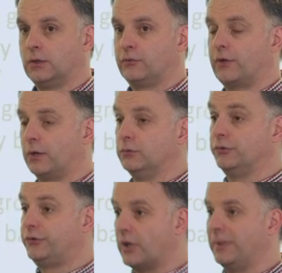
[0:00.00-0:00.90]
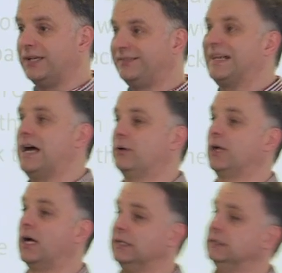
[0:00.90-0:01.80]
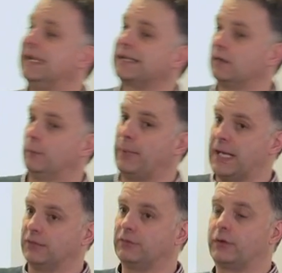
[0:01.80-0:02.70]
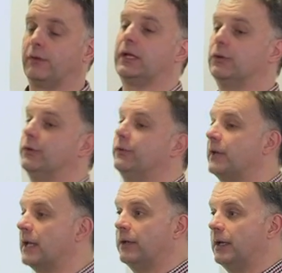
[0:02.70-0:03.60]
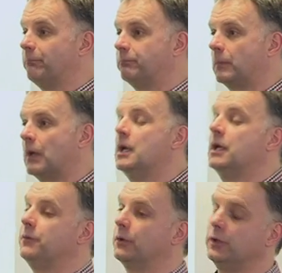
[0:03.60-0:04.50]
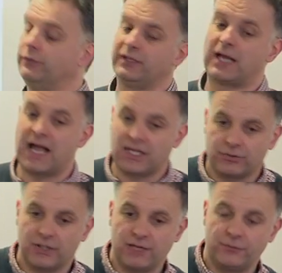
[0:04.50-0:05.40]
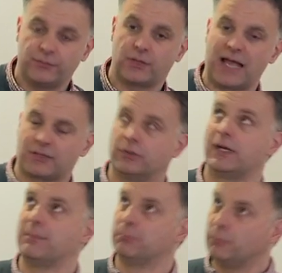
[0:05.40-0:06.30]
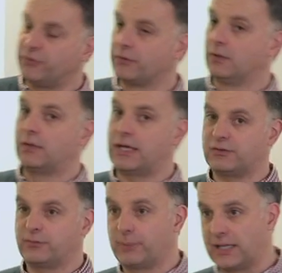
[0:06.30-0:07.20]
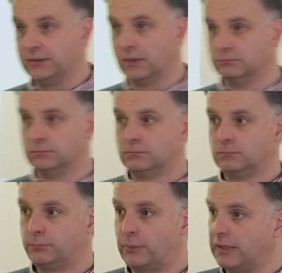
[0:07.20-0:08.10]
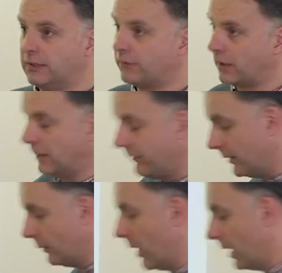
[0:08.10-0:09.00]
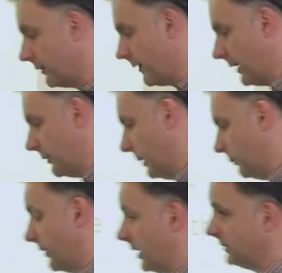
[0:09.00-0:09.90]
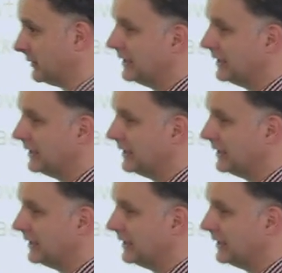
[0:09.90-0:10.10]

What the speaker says: So dumb it down a little bit so they understand it. If you're using acronyms, explain them. Please, I live in a world of acronyms and I